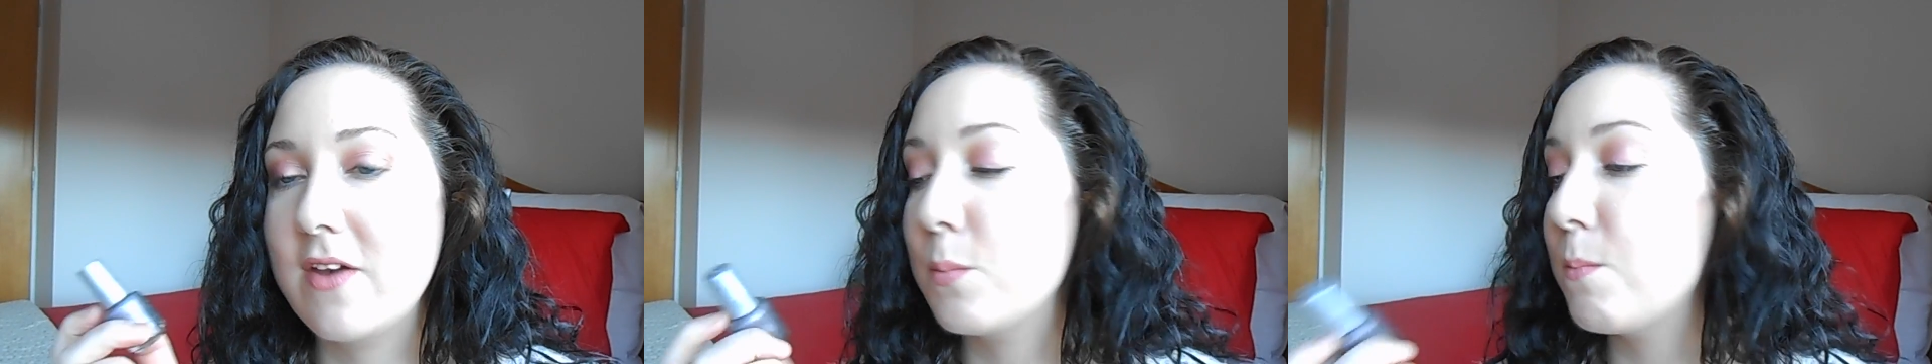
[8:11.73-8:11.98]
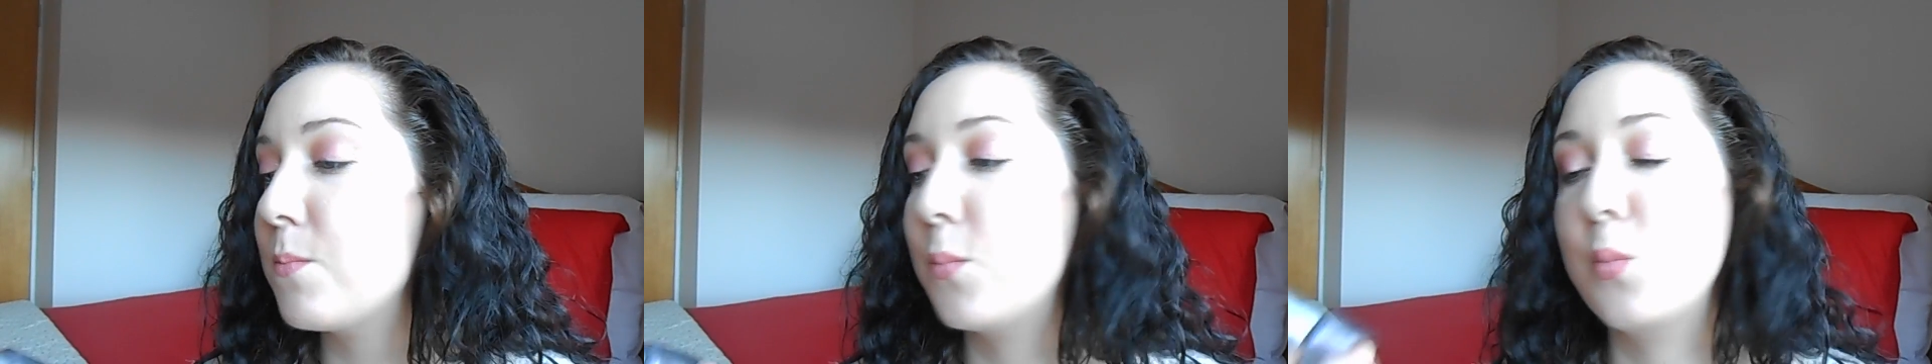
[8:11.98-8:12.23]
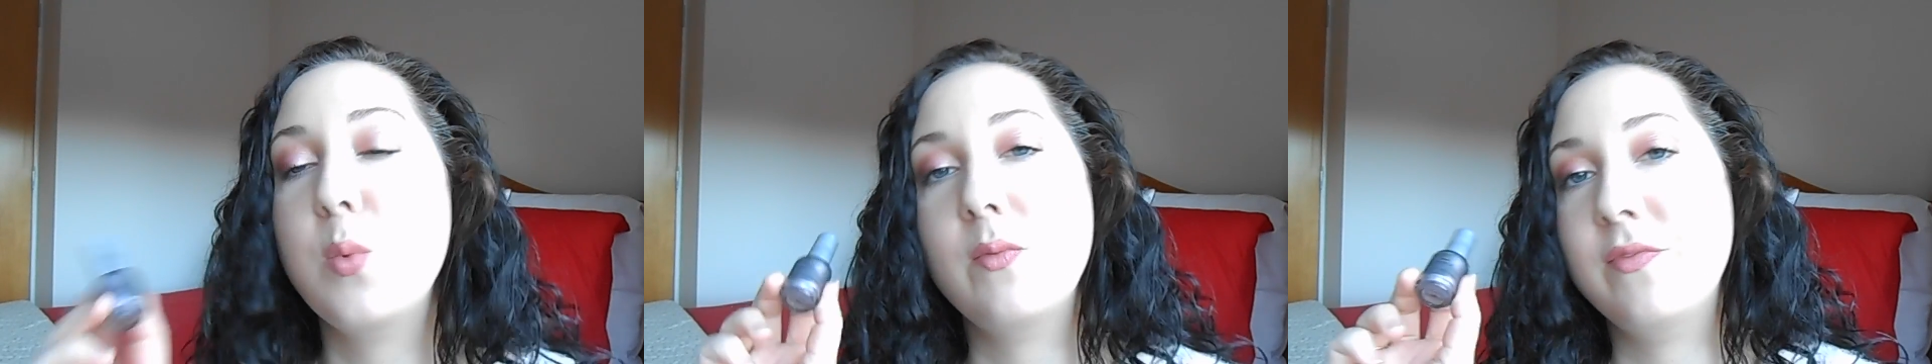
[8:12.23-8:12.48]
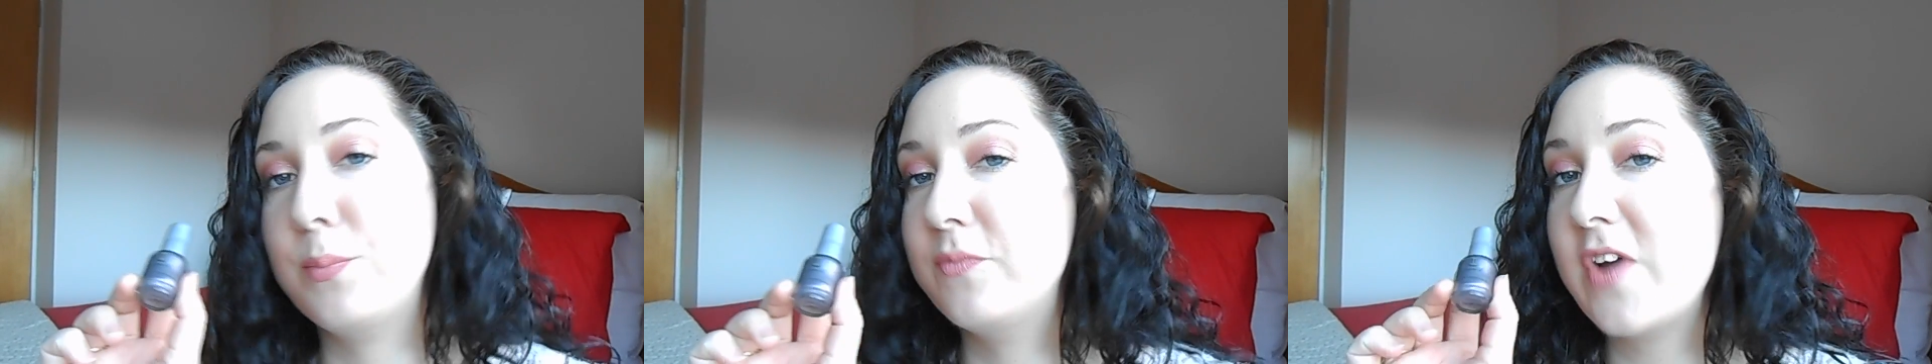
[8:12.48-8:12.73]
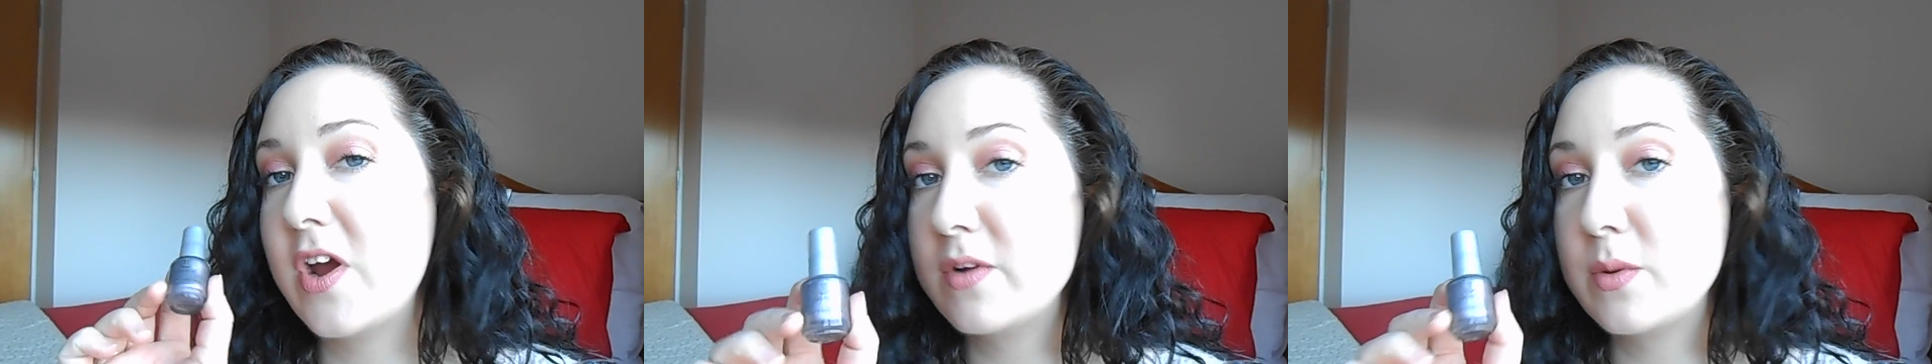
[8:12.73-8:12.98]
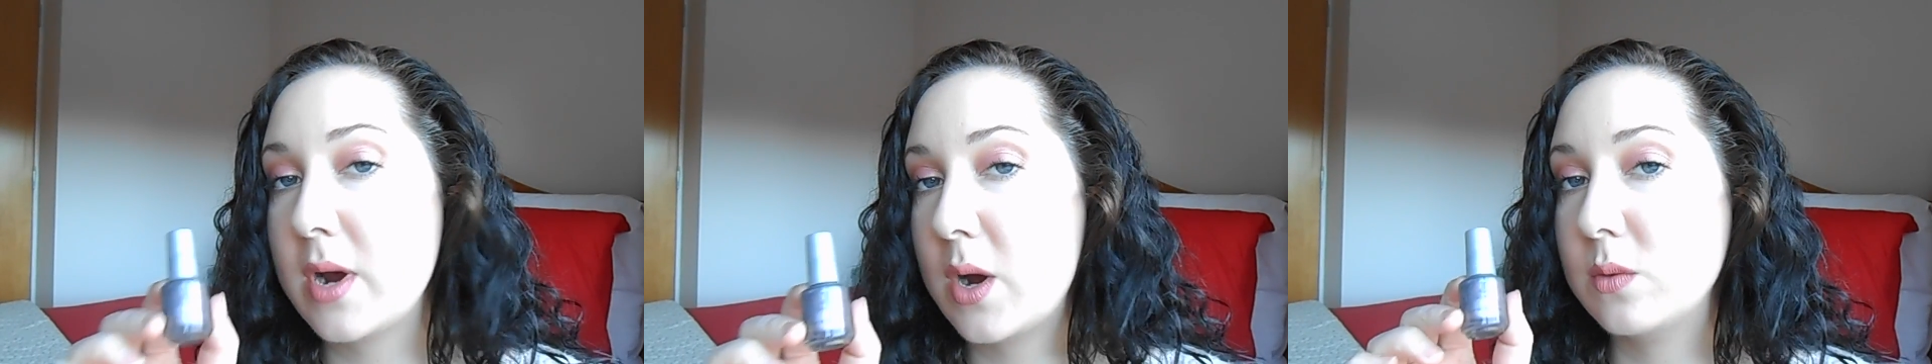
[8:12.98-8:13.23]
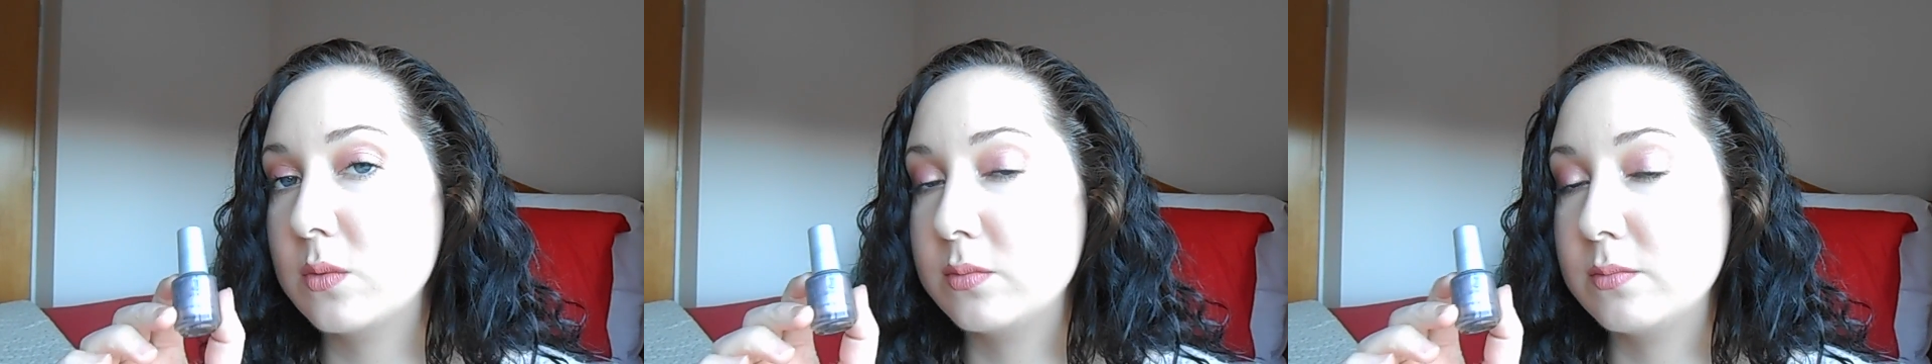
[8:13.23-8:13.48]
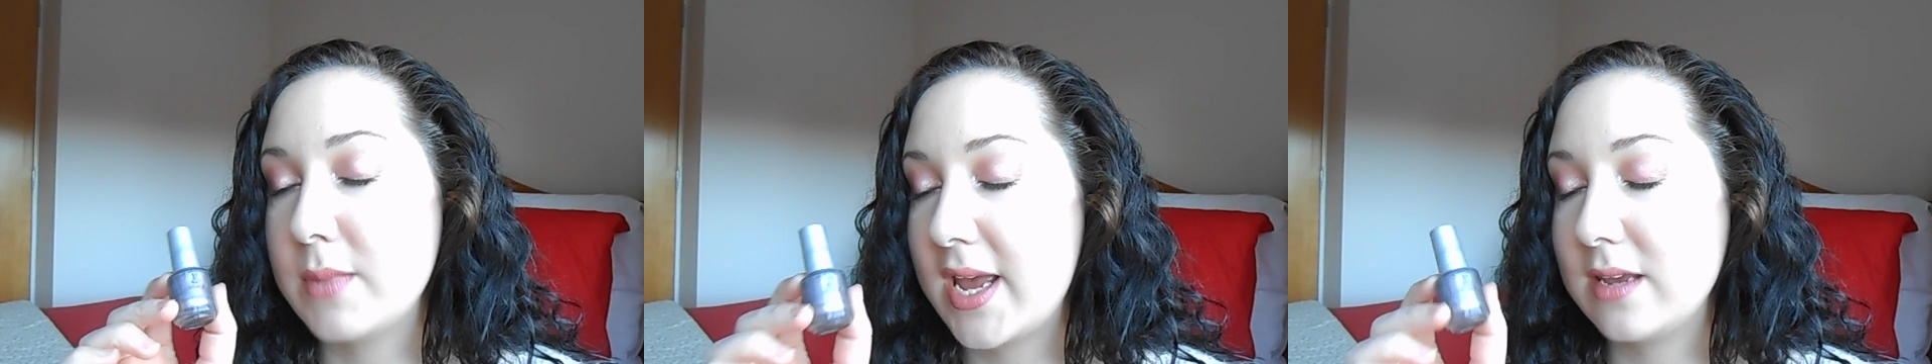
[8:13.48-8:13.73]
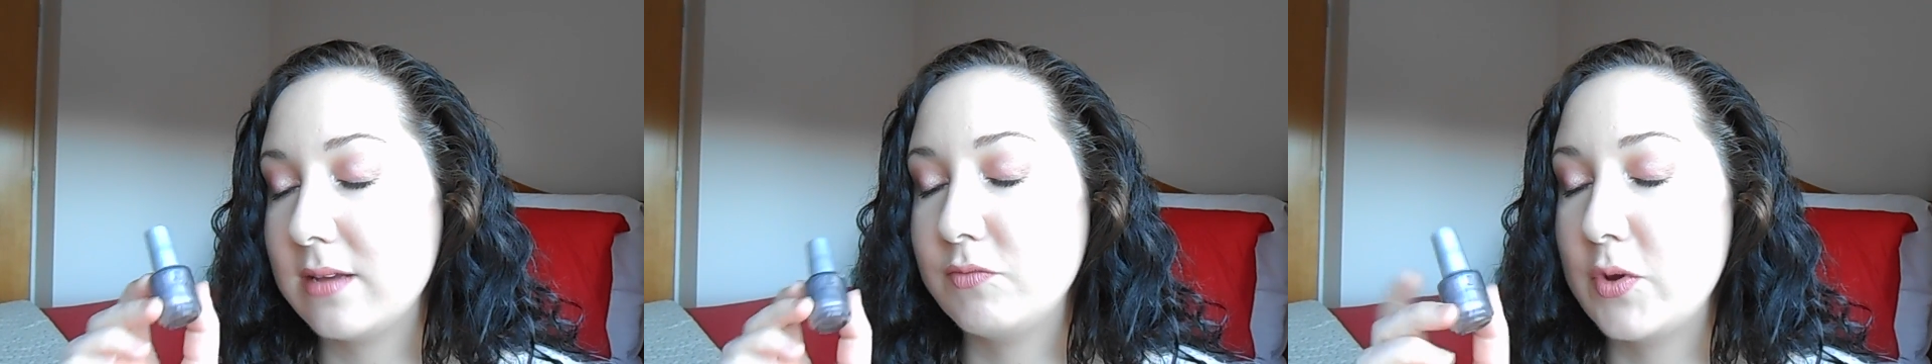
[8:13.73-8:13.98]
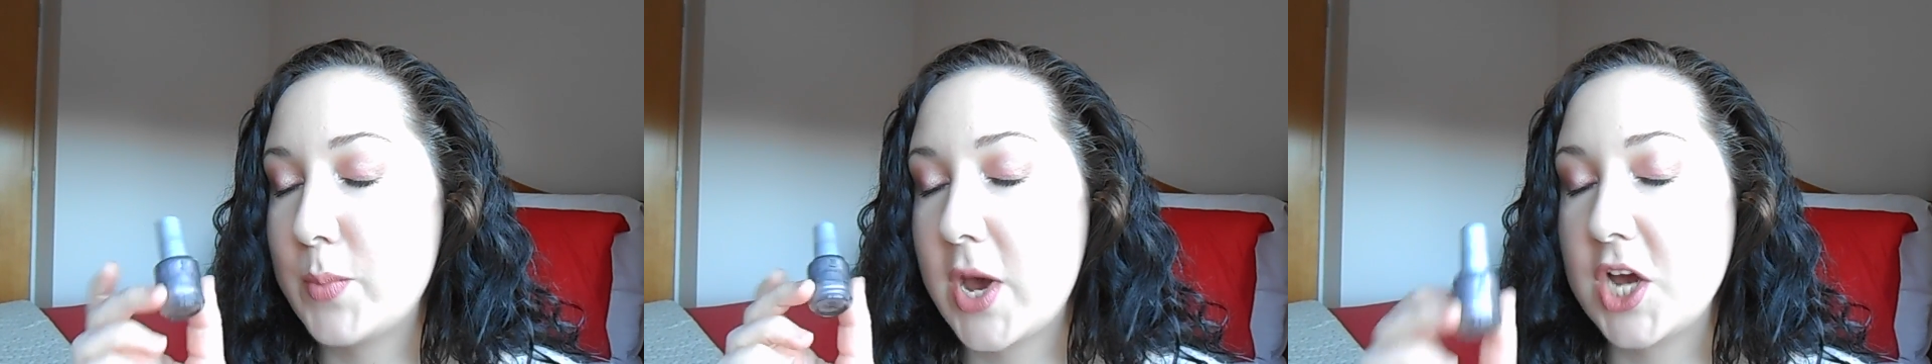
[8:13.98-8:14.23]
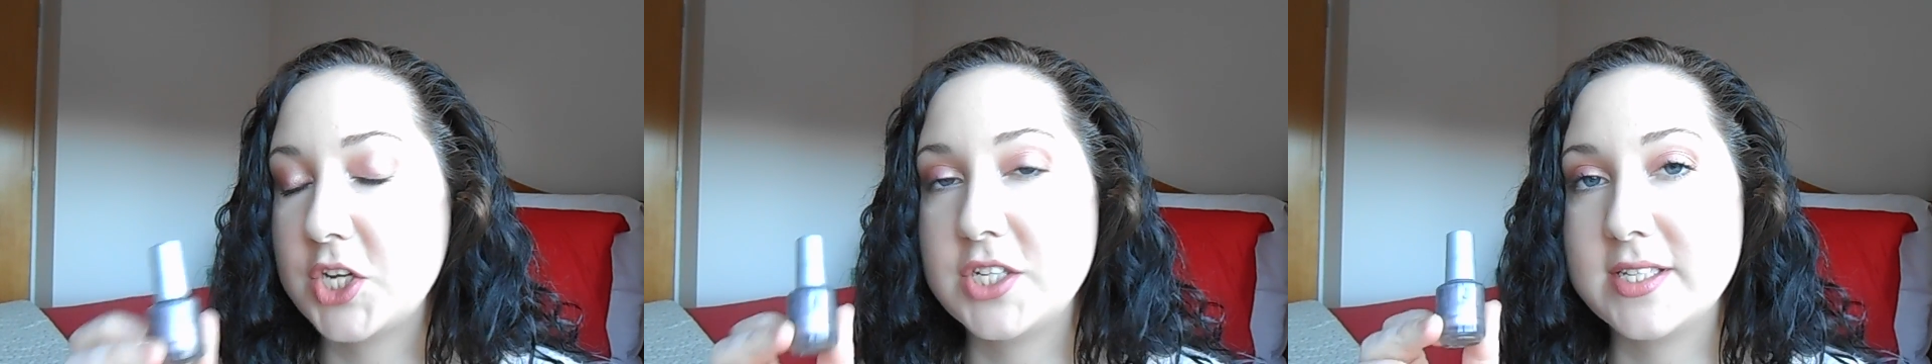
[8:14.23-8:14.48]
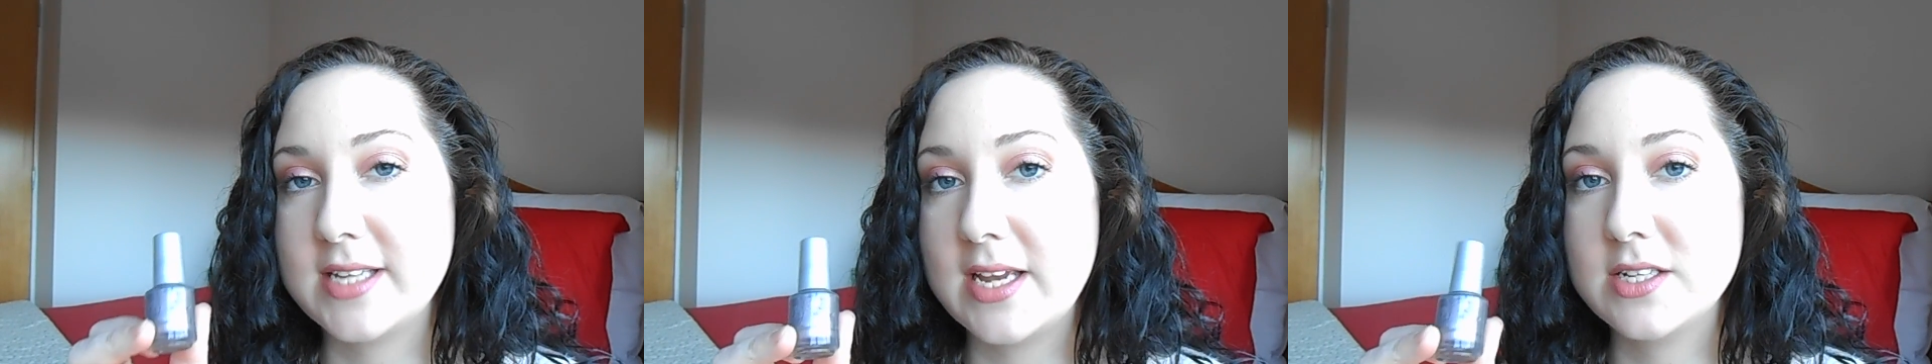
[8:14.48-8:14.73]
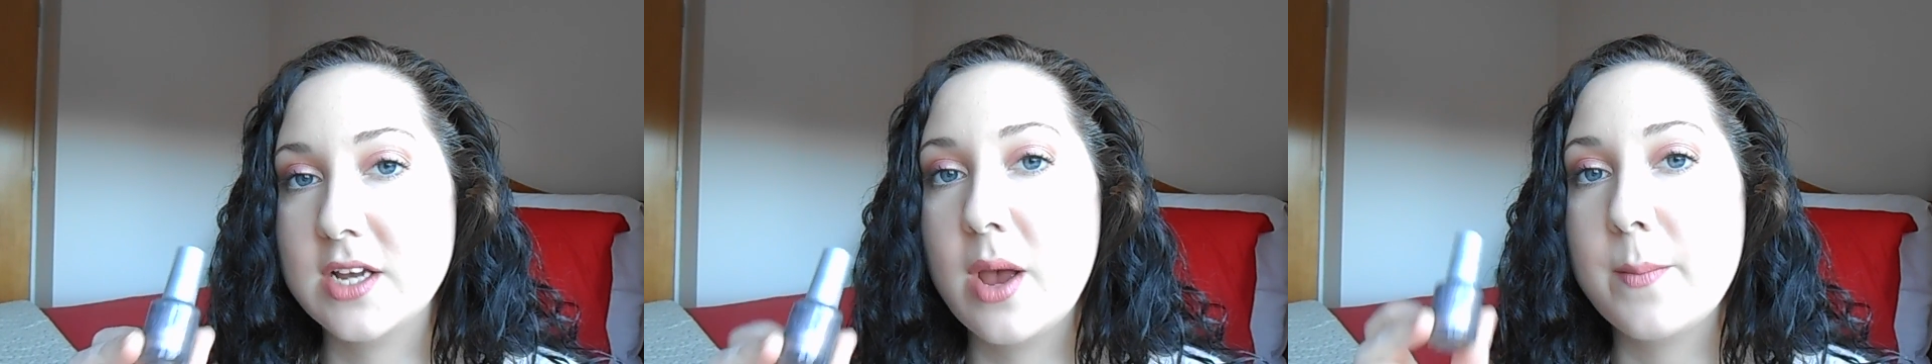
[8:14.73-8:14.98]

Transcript: will very well may repurchase it